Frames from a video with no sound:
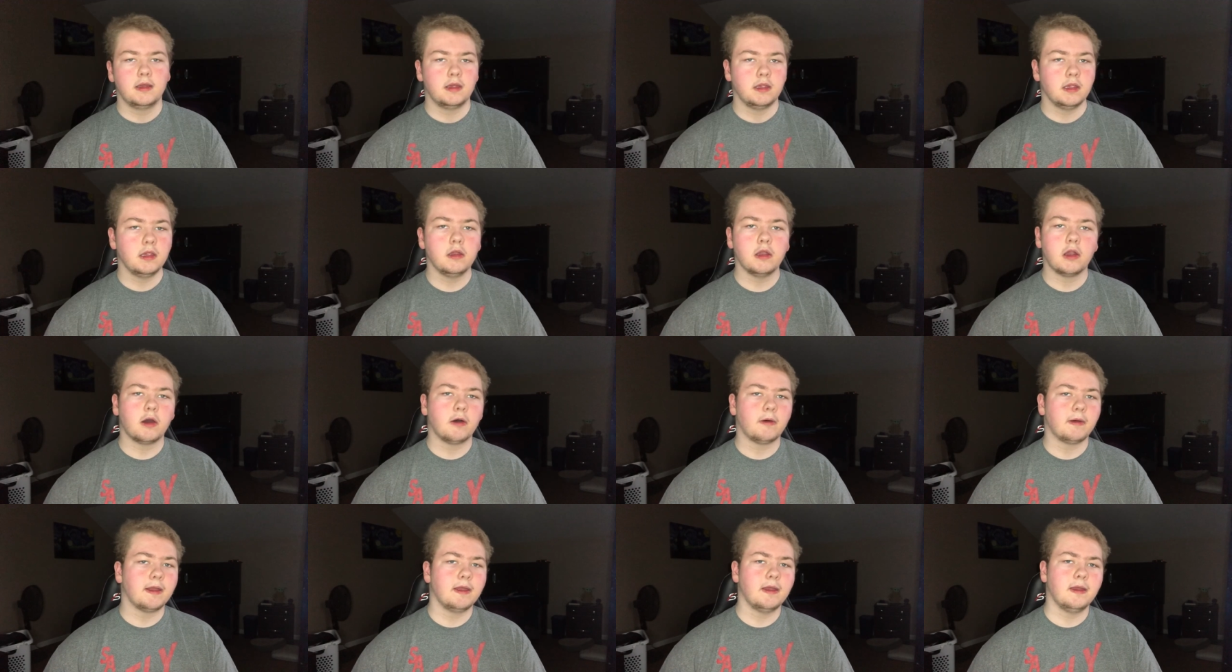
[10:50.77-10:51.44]
you
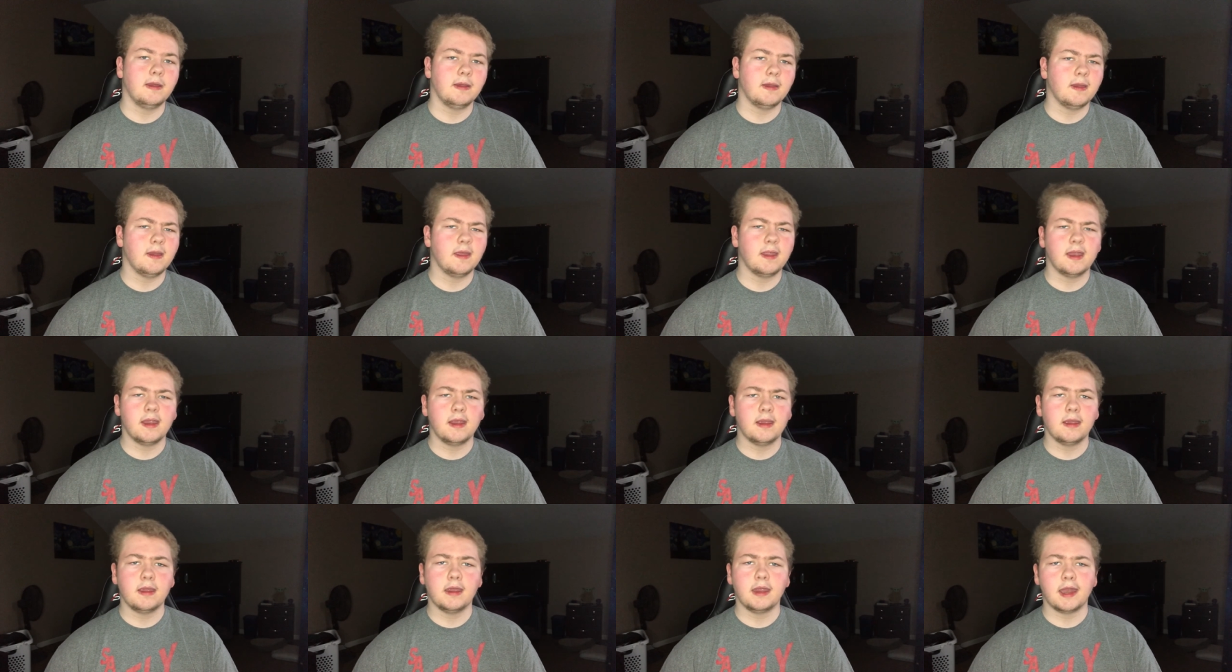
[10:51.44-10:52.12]
know, it, it,
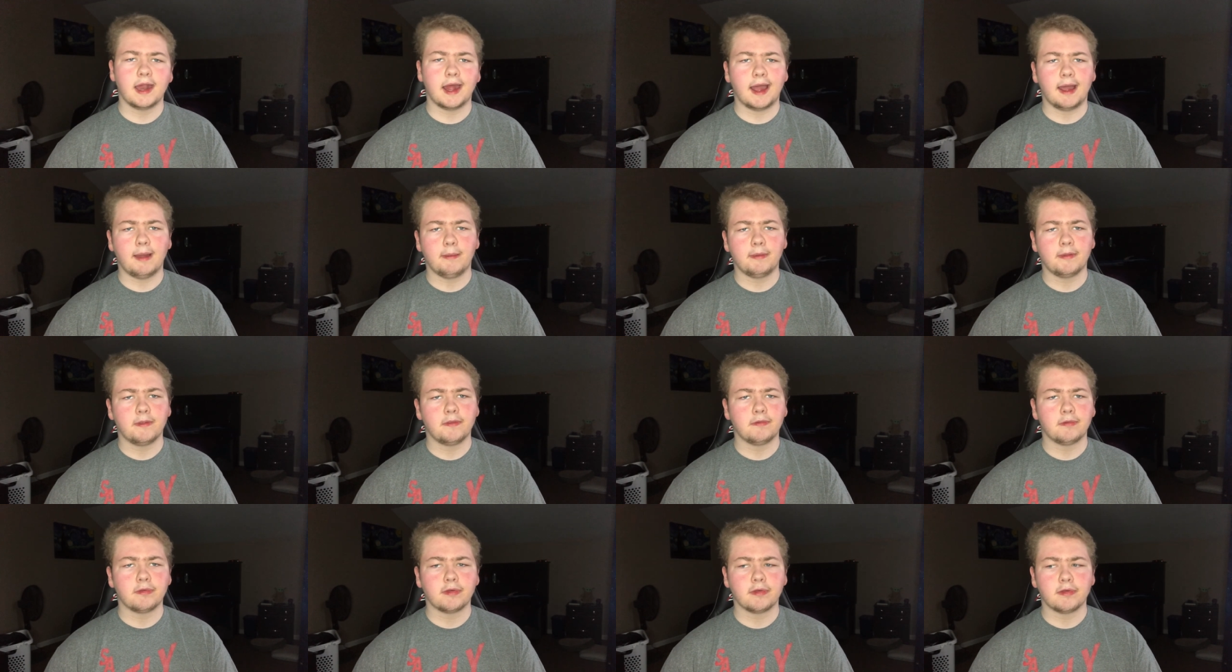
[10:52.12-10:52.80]
it
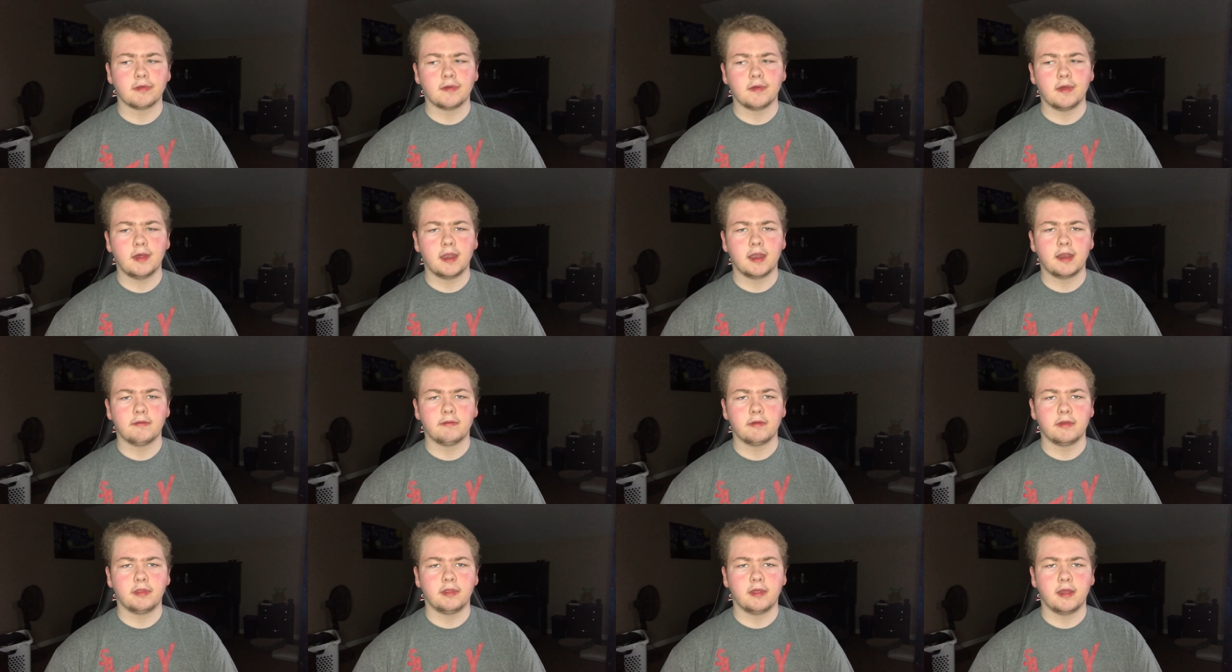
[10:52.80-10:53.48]
happens and
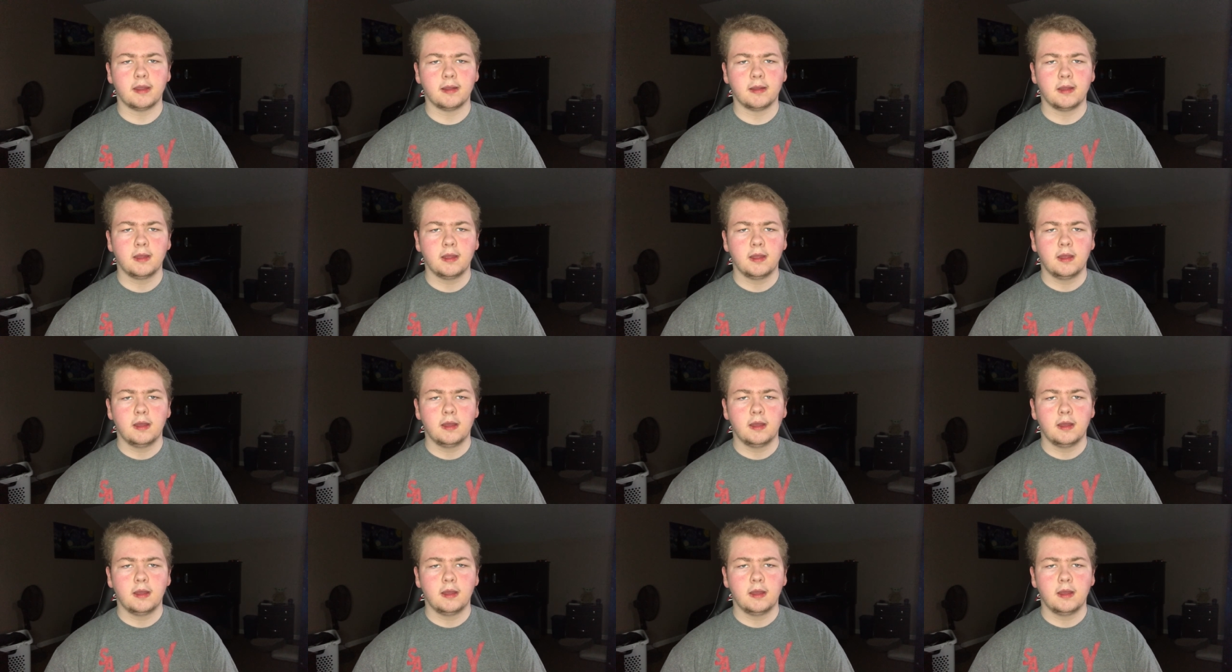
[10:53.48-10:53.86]
everything.